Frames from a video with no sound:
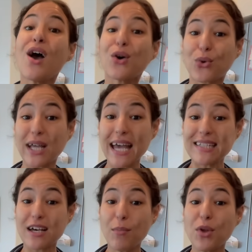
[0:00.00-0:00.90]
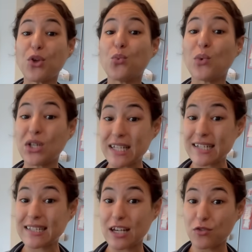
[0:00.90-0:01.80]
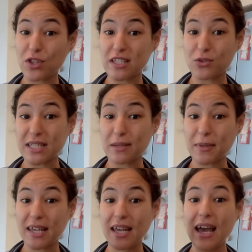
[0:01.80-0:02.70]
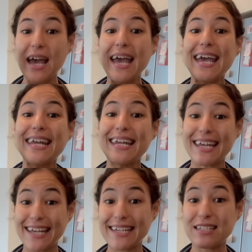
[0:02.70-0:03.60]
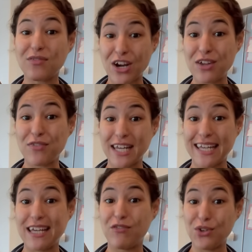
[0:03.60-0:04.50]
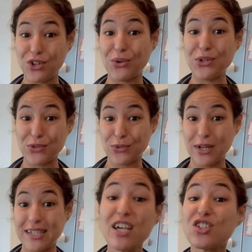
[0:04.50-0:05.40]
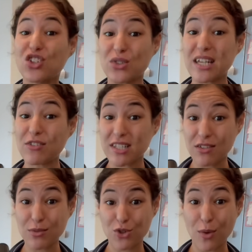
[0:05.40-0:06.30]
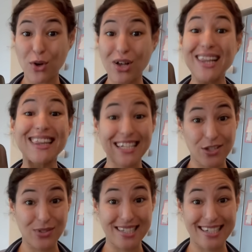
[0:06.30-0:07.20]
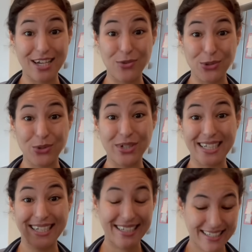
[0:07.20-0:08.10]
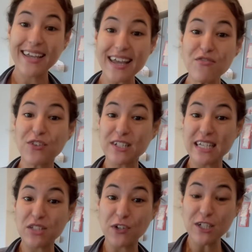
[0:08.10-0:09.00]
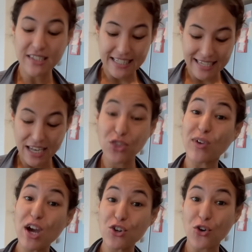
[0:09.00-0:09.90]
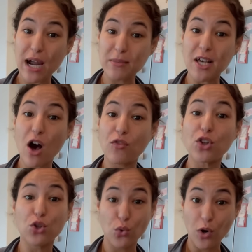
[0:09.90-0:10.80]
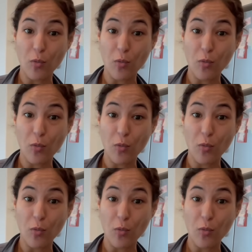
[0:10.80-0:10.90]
Quick heads up, you will need a scale for this recipe. It is very finicky if you don't use one. So save yourself some trouble, let's use the scale real quick. Okay, first things first, let's add 300 grams of lukewarm